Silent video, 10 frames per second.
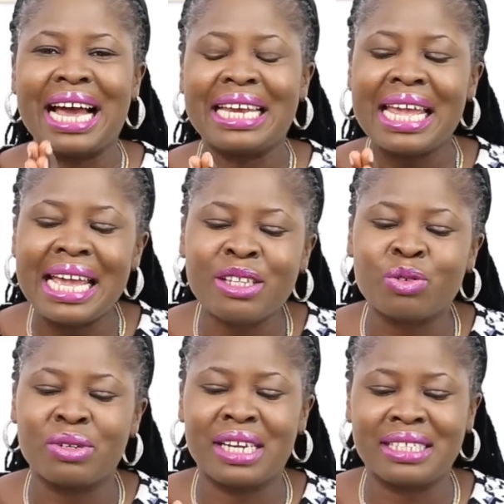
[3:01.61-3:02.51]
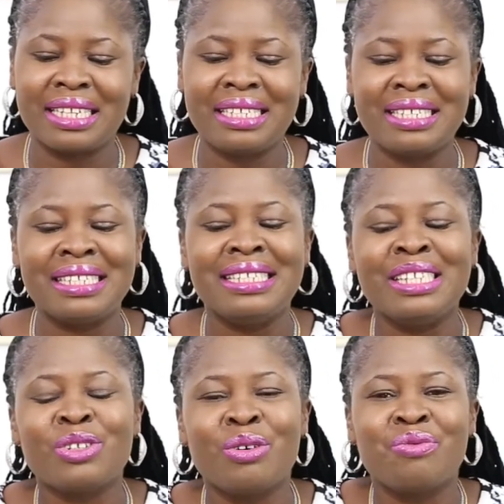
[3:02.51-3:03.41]
an aid to understanding the
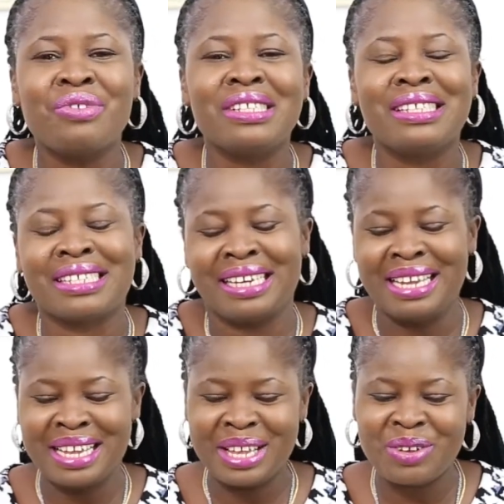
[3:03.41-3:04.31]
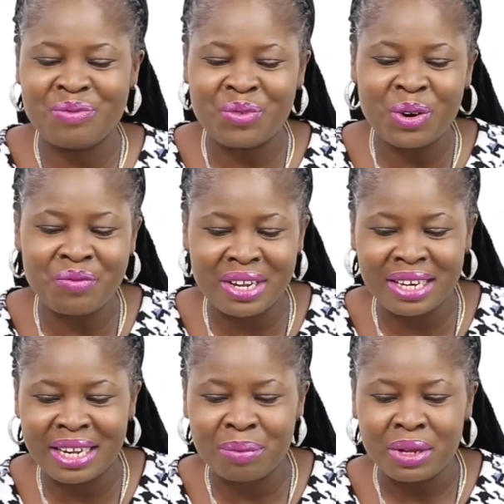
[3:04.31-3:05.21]
nature of risk involved
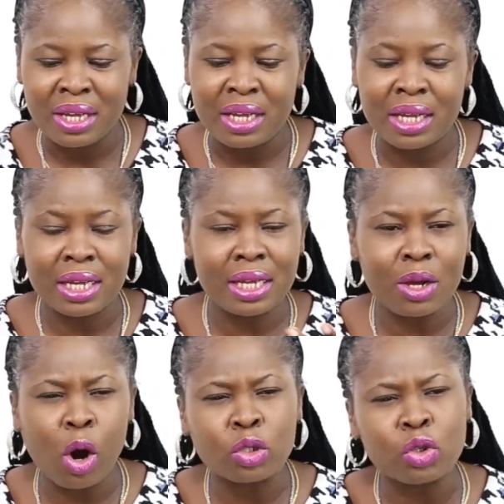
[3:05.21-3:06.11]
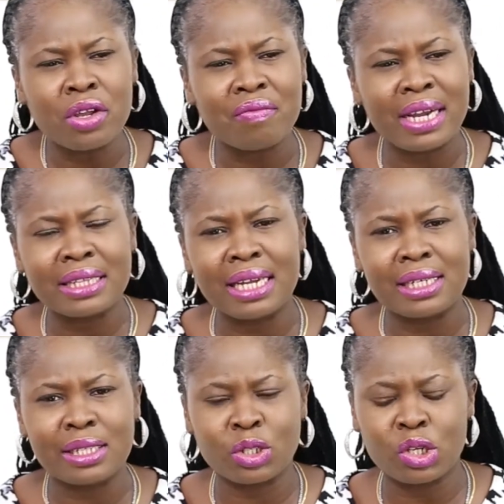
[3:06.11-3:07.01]
in them. He also
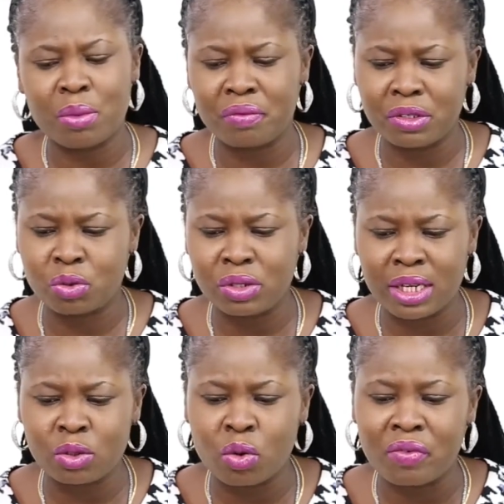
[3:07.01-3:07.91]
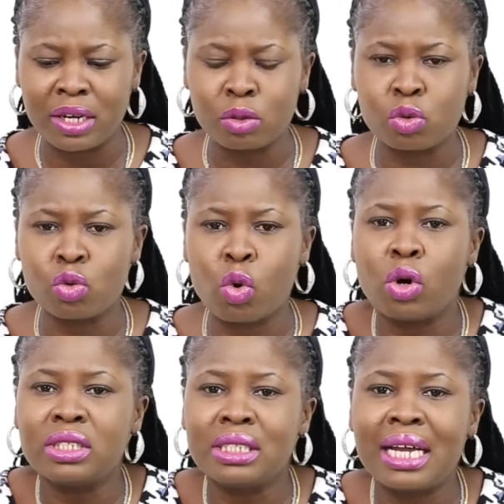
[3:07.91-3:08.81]
invited some of his students over to
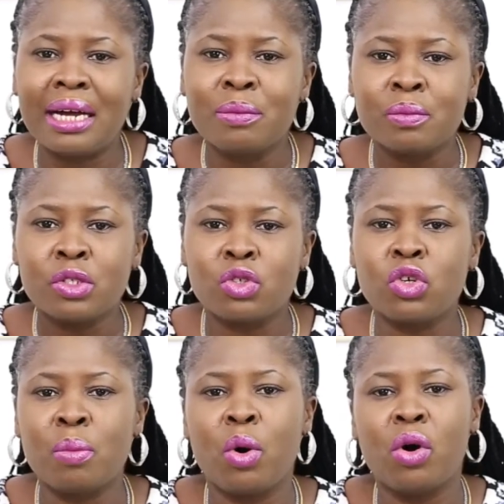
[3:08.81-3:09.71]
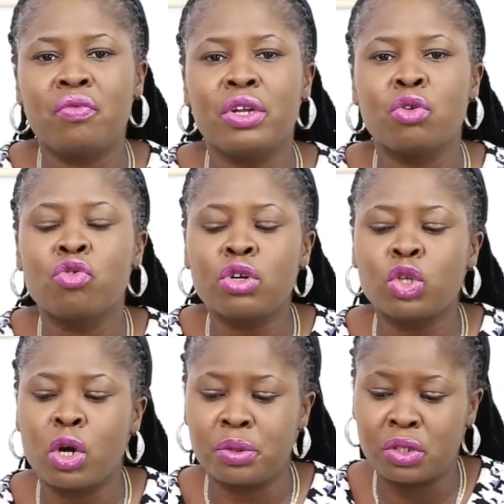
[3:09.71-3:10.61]
consider some of the
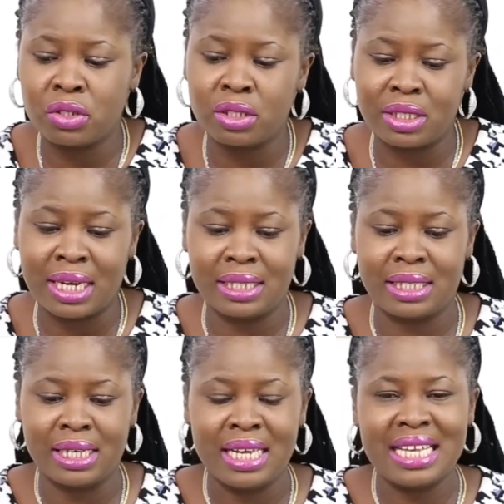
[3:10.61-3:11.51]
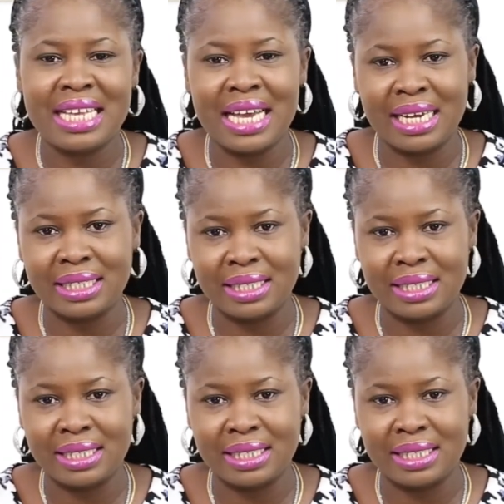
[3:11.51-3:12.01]
growth options that the